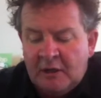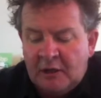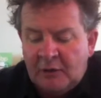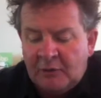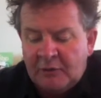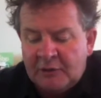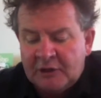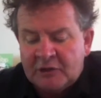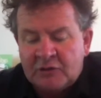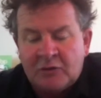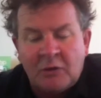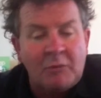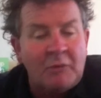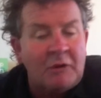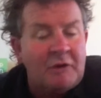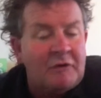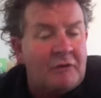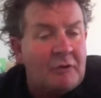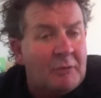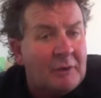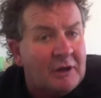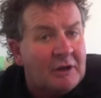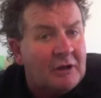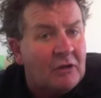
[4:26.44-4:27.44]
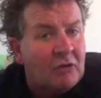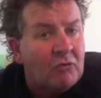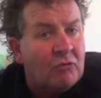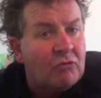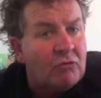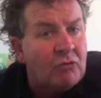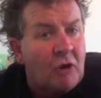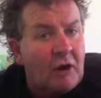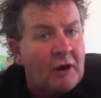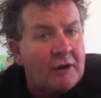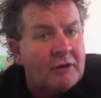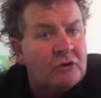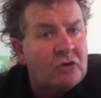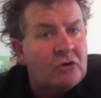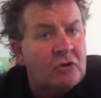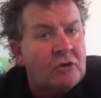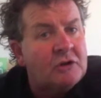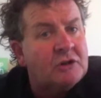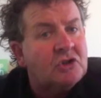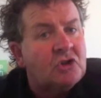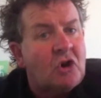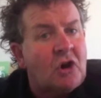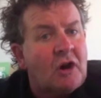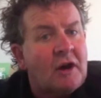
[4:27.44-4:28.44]
Now with this one, we ferment it right through
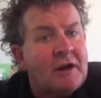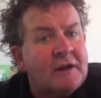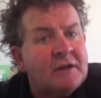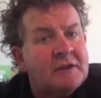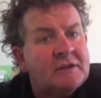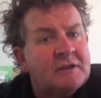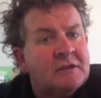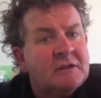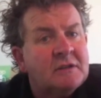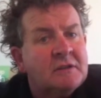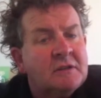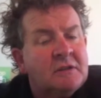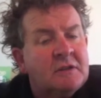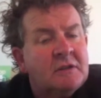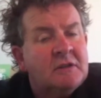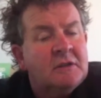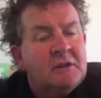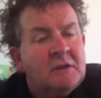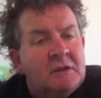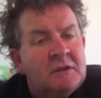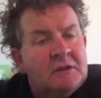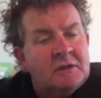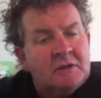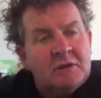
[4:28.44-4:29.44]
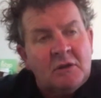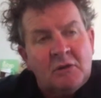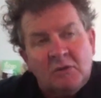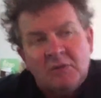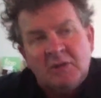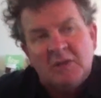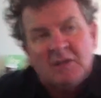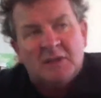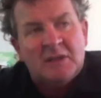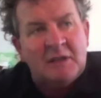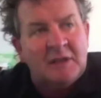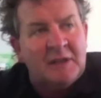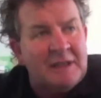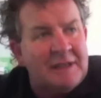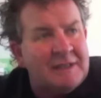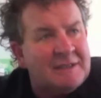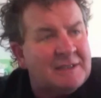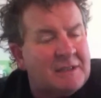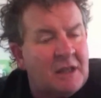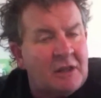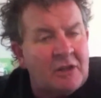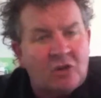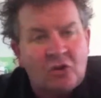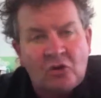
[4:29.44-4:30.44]
to dryness, so it's
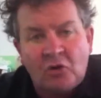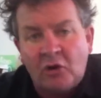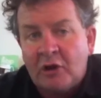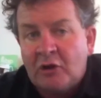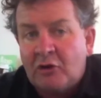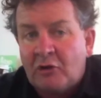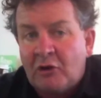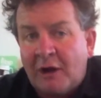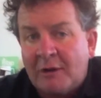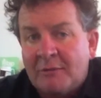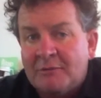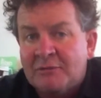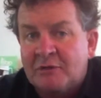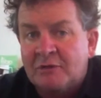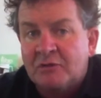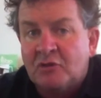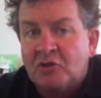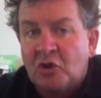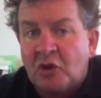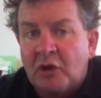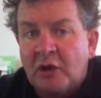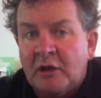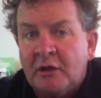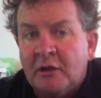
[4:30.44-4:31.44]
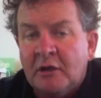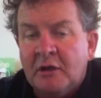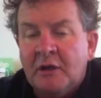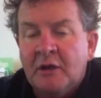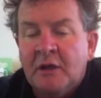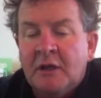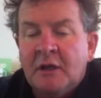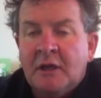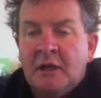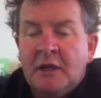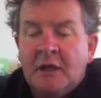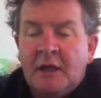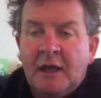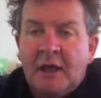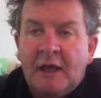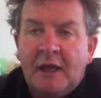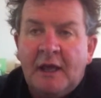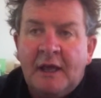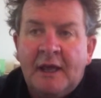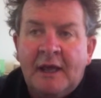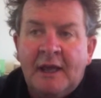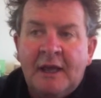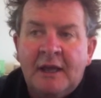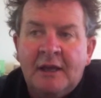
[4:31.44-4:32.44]
less than 3 grams of sugar.
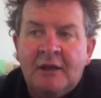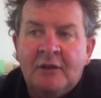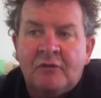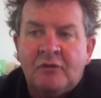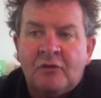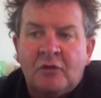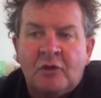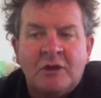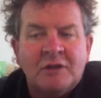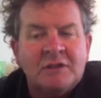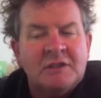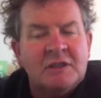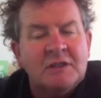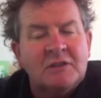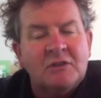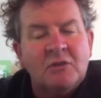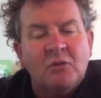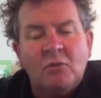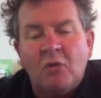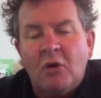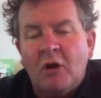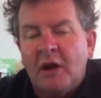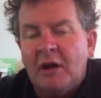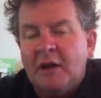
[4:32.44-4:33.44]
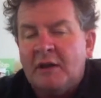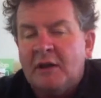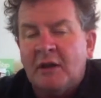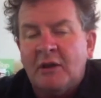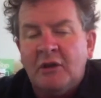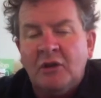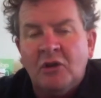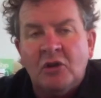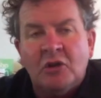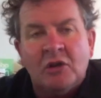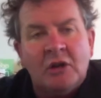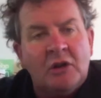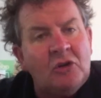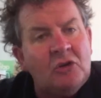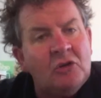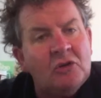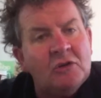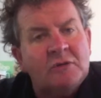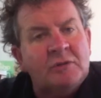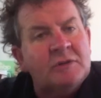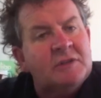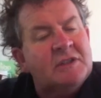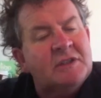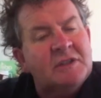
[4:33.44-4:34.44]
And for us, it's a wine that you can
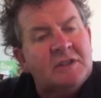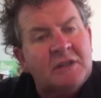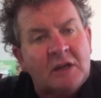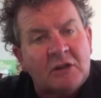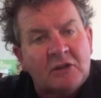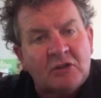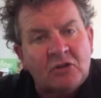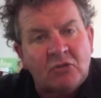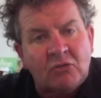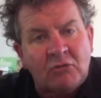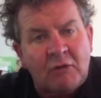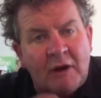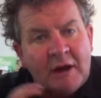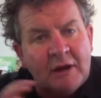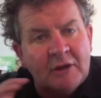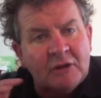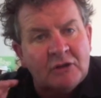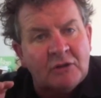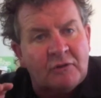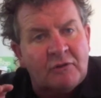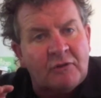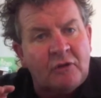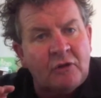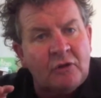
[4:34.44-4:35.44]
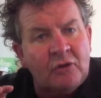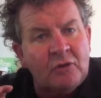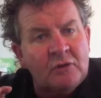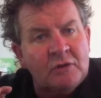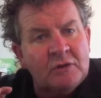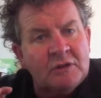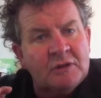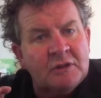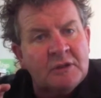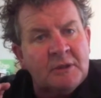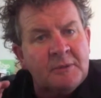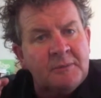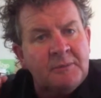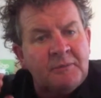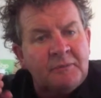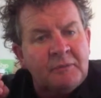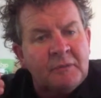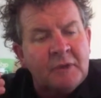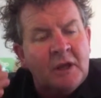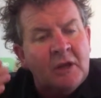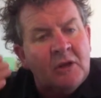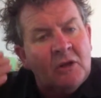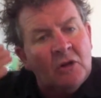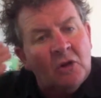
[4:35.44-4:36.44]
use with such a range of foods.
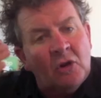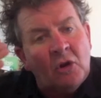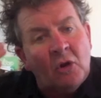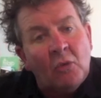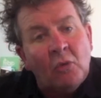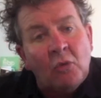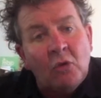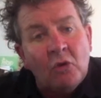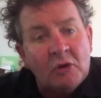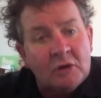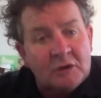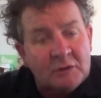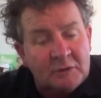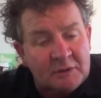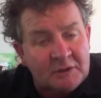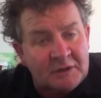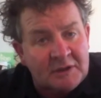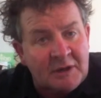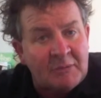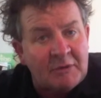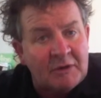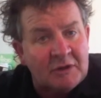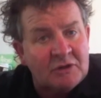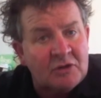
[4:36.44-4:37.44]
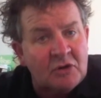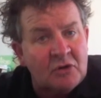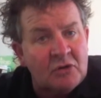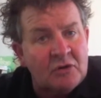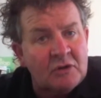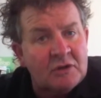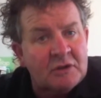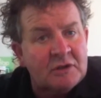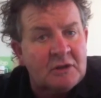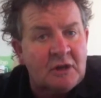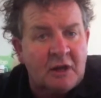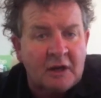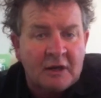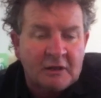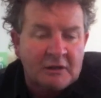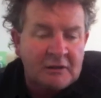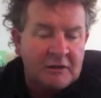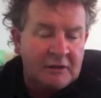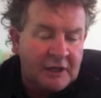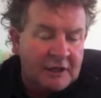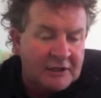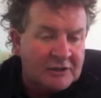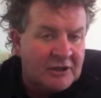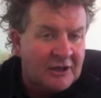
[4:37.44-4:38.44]
It works with some desserts,
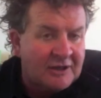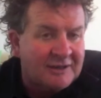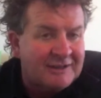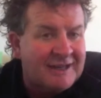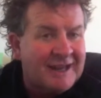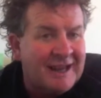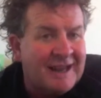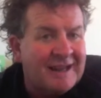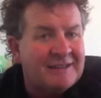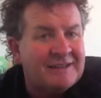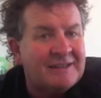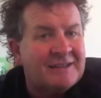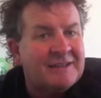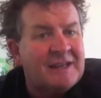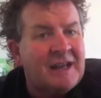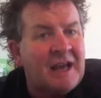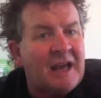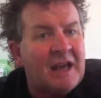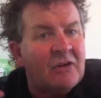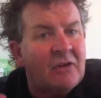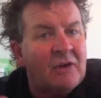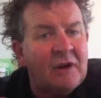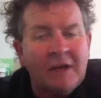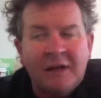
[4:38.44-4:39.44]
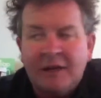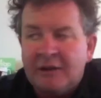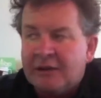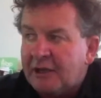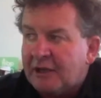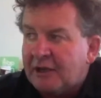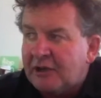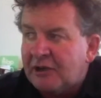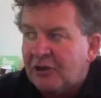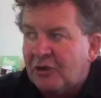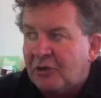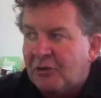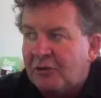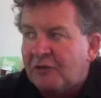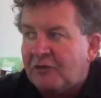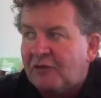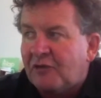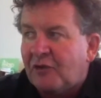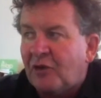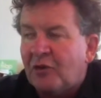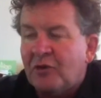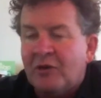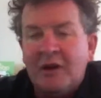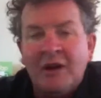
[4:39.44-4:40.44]
like things like tartare or anything to do with
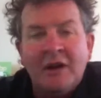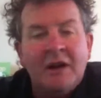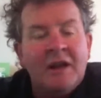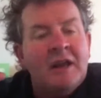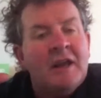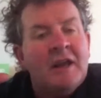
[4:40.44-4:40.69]
fruit,